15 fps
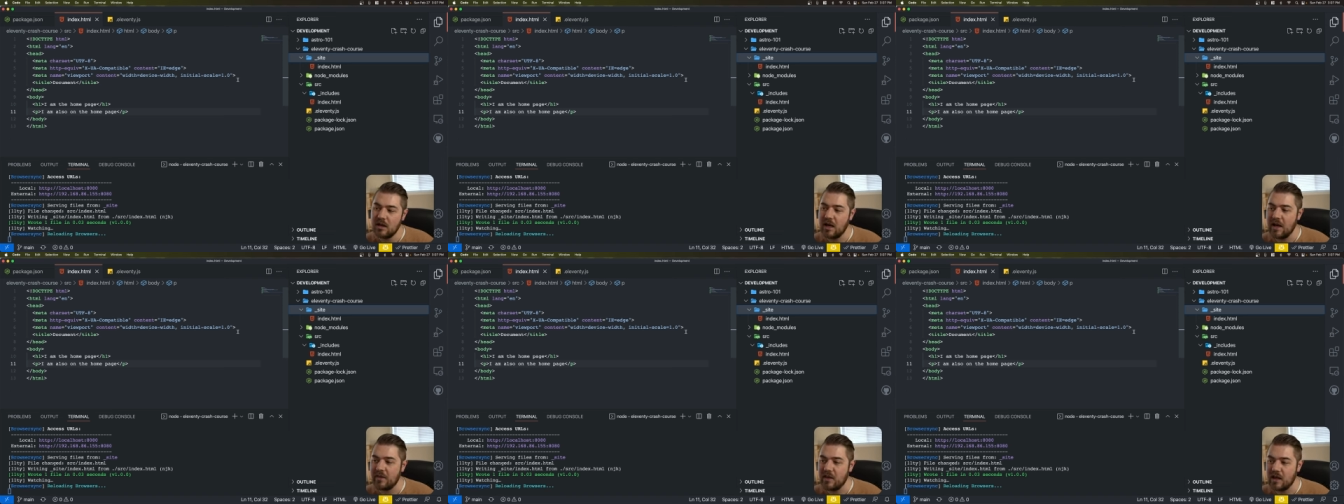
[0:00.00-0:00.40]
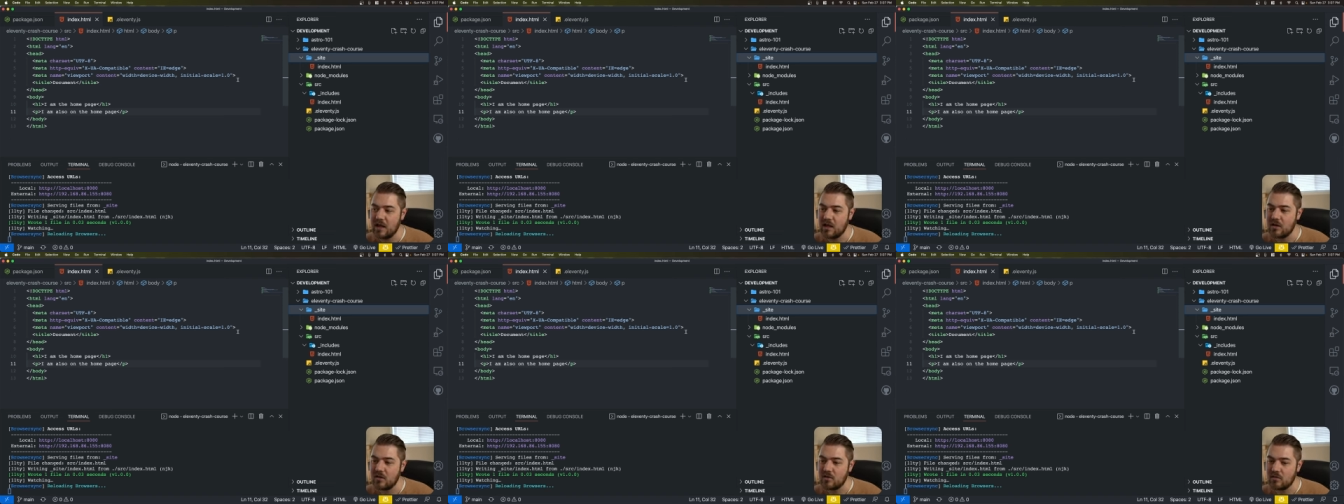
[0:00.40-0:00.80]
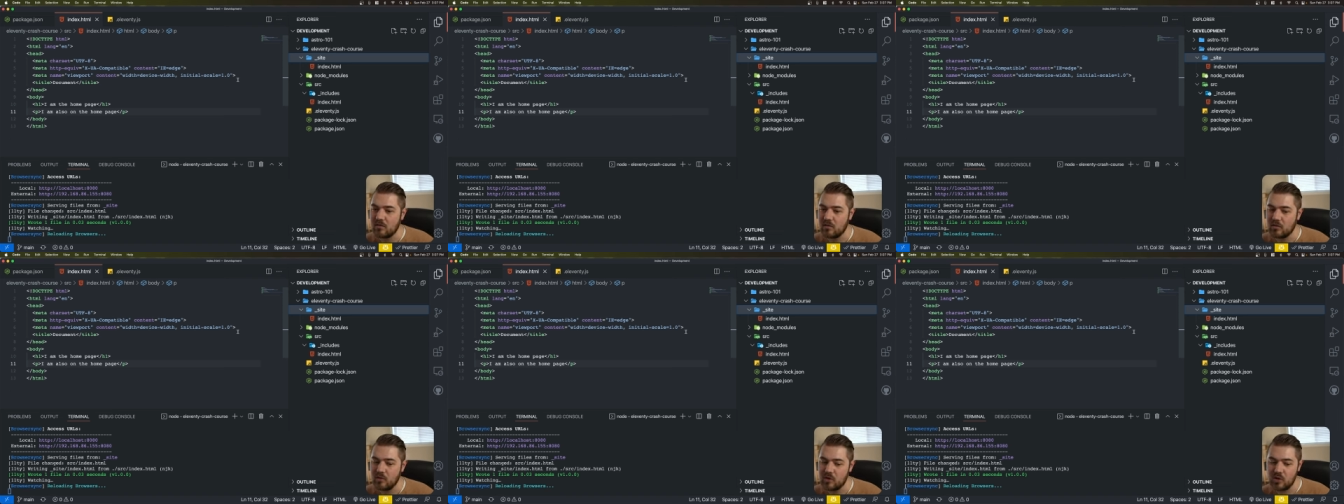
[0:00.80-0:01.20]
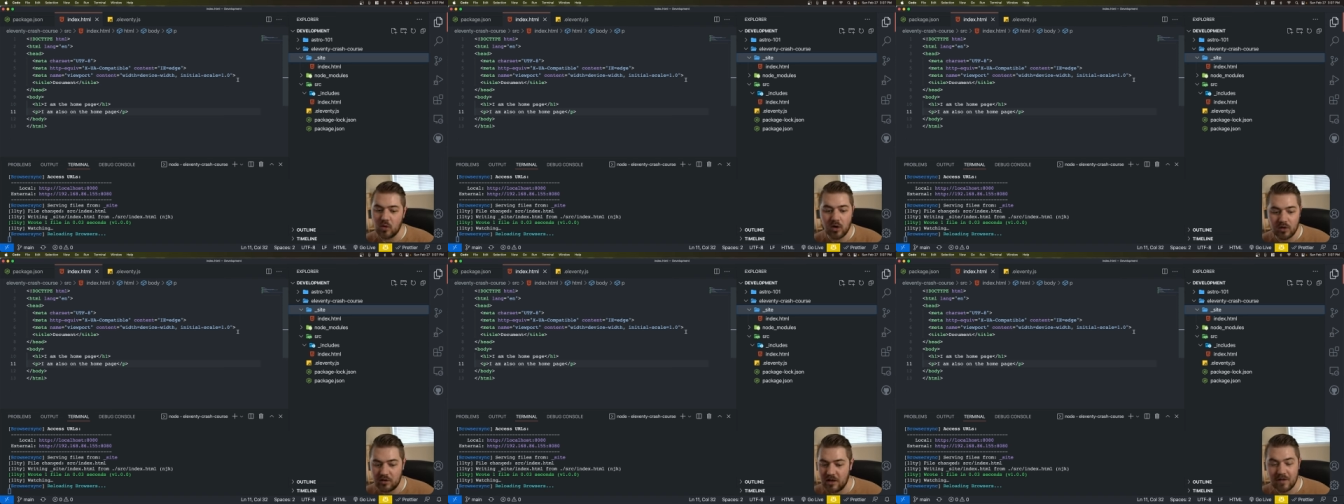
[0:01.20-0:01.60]
and then do
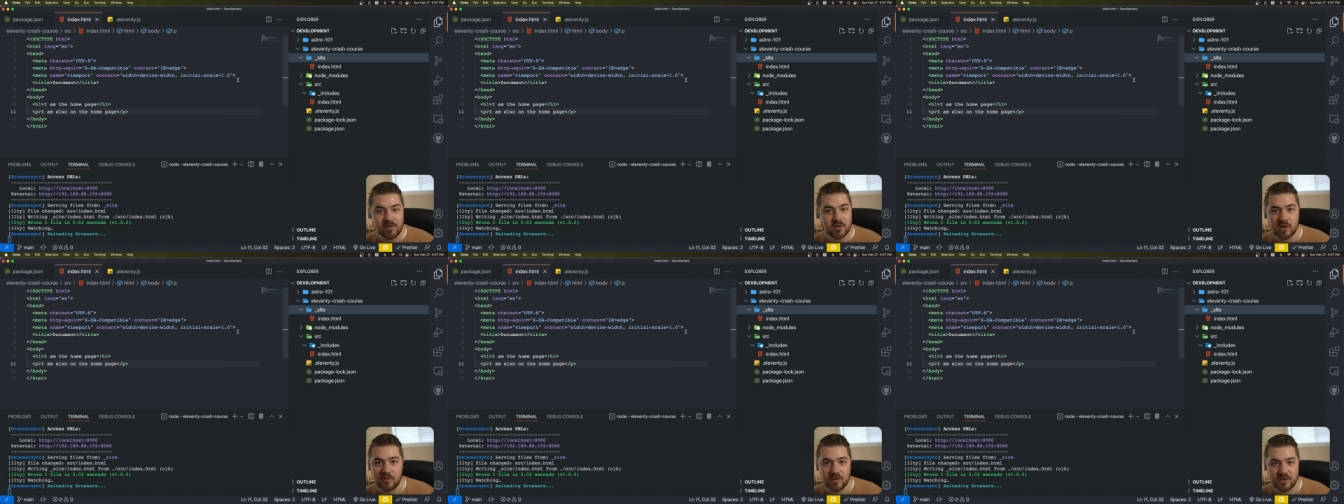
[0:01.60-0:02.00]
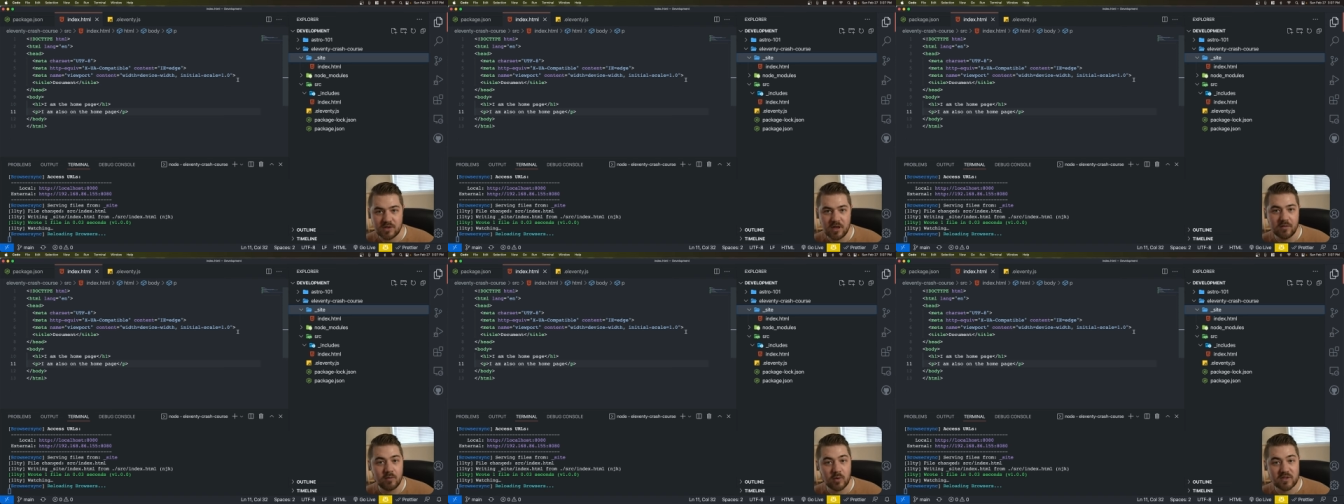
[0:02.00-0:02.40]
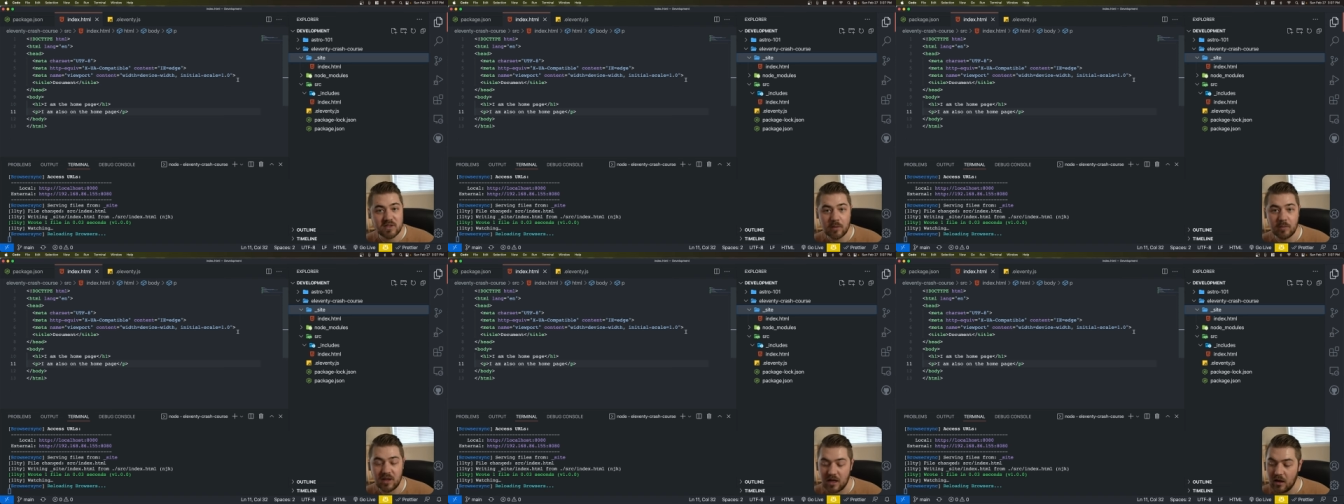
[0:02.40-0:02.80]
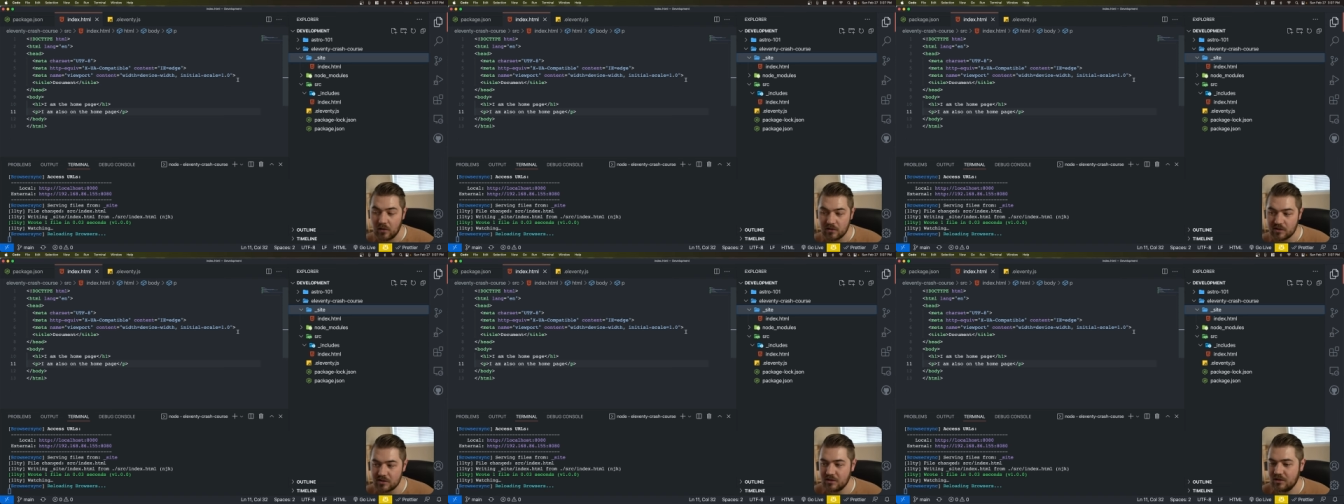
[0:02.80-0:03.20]
all the dev server stuff with something
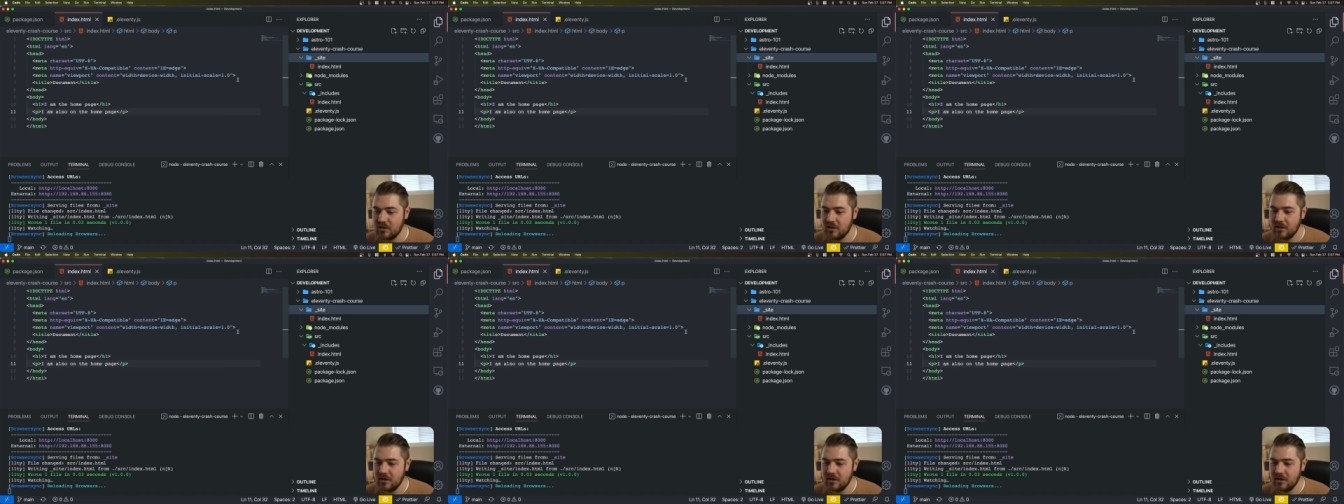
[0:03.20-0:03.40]
else.